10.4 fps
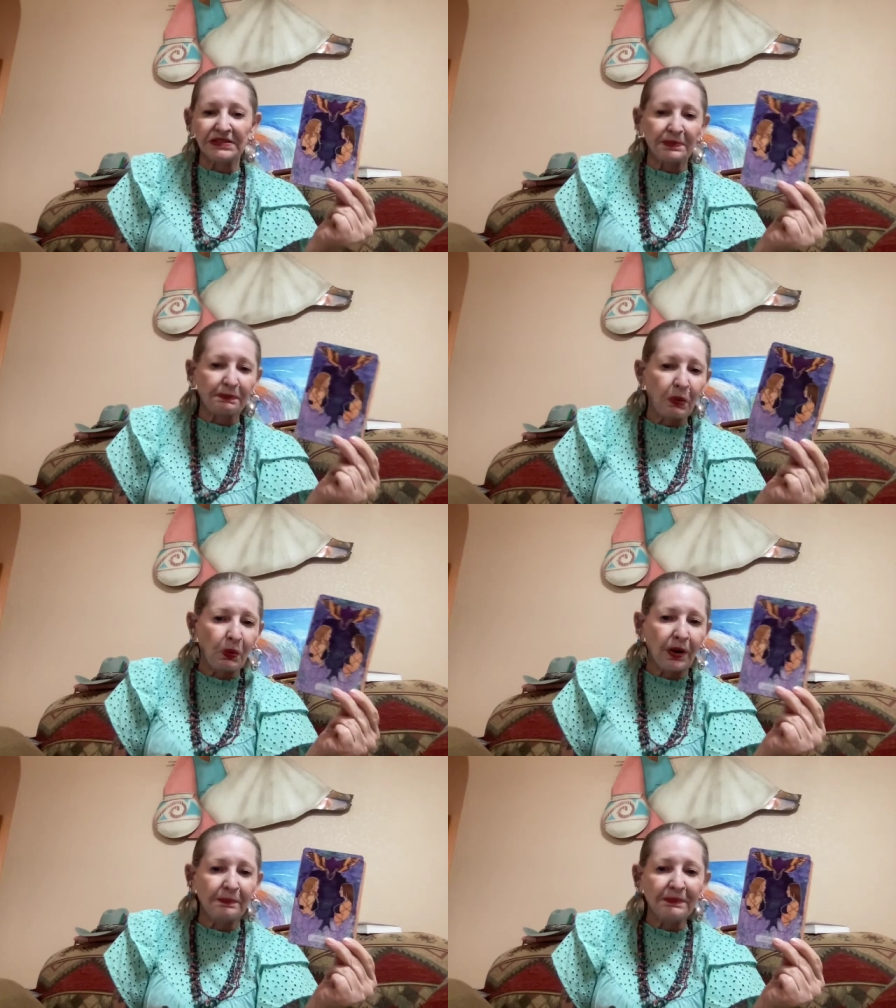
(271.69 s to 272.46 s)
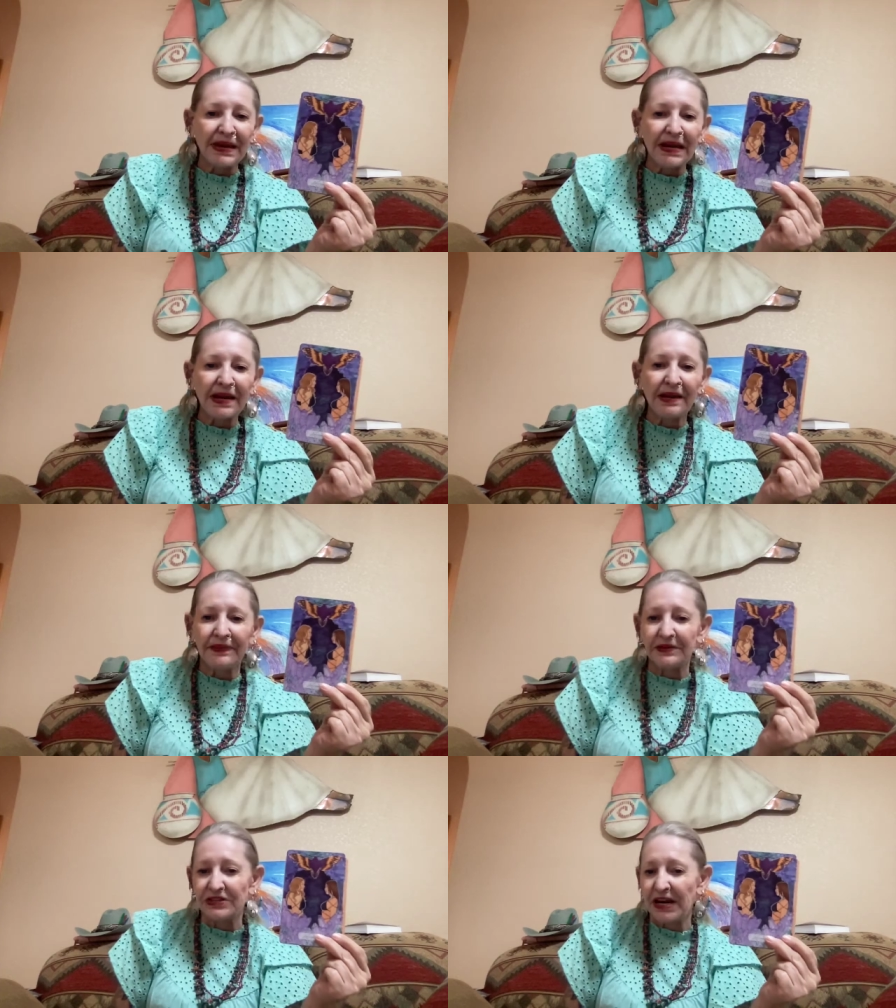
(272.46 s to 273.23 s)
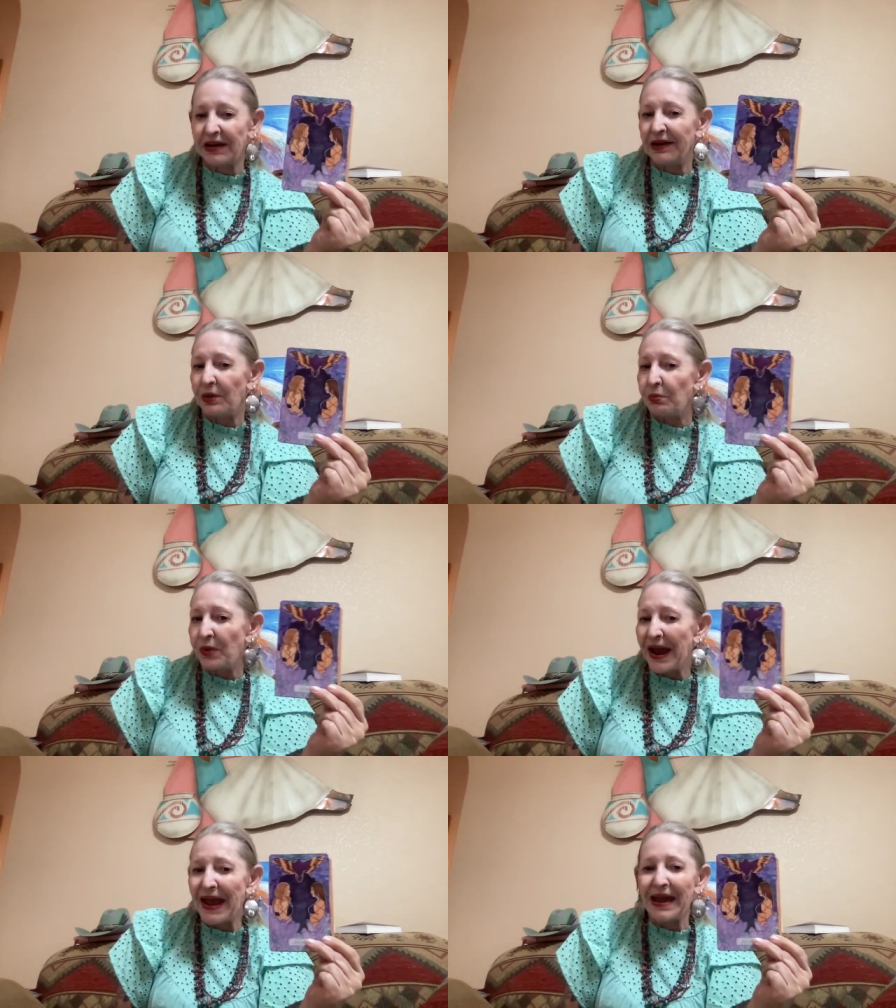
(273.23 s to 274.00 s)
the poor me, they're taking
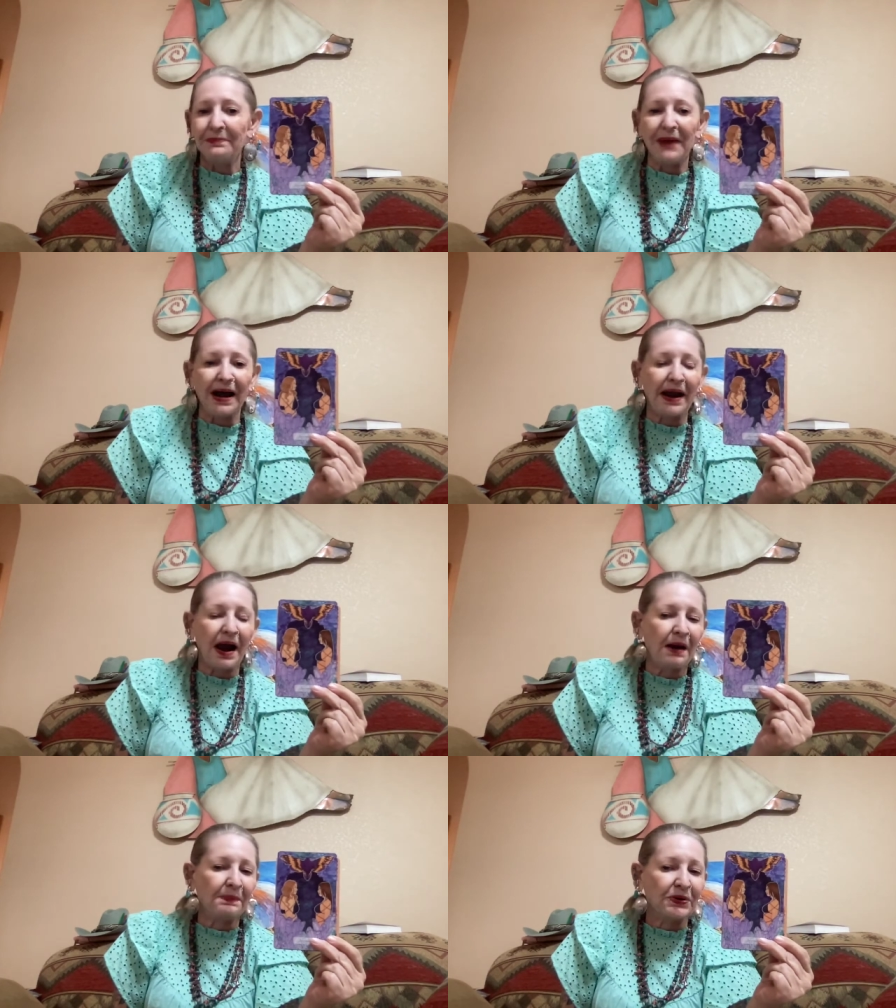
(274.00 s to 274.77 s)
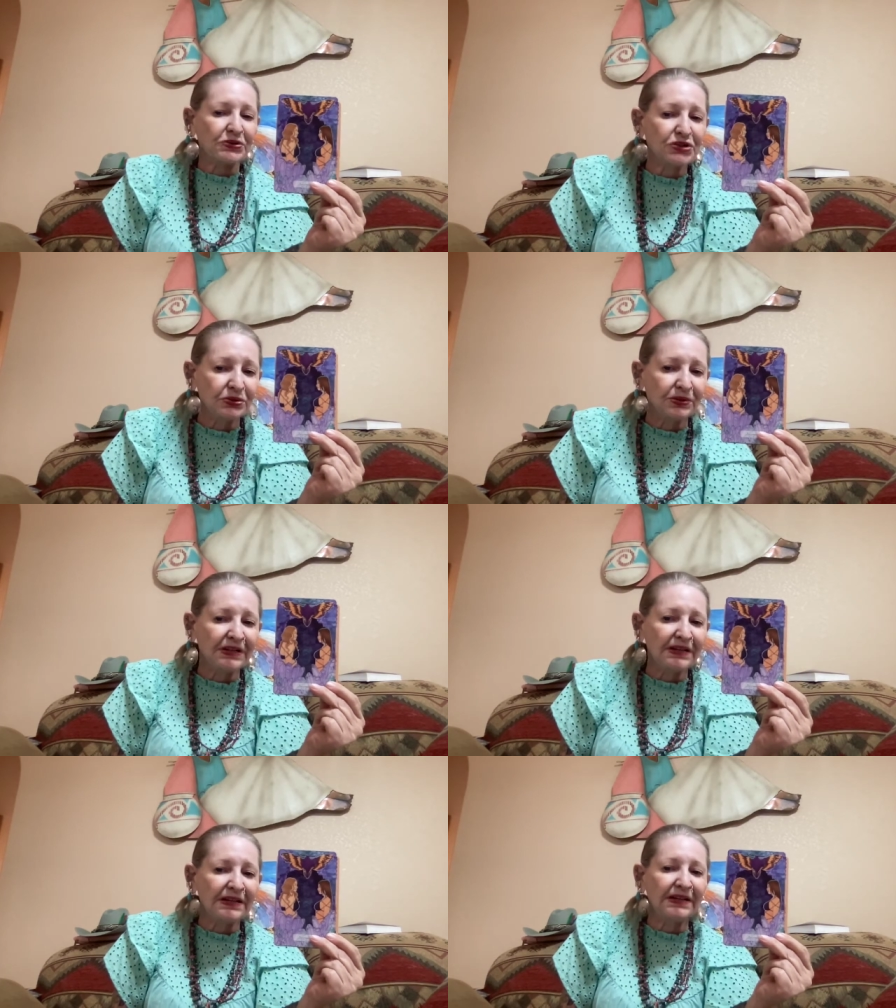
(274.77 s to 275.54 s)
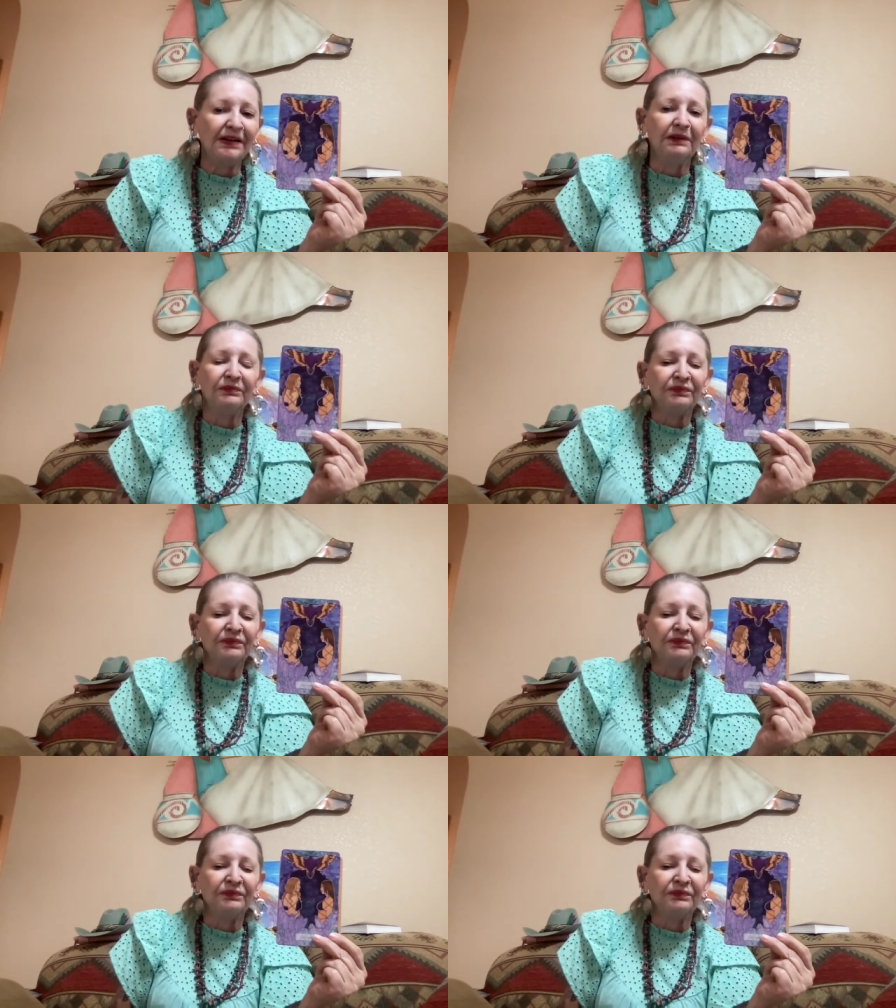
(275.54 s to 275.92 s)
away my opportunity,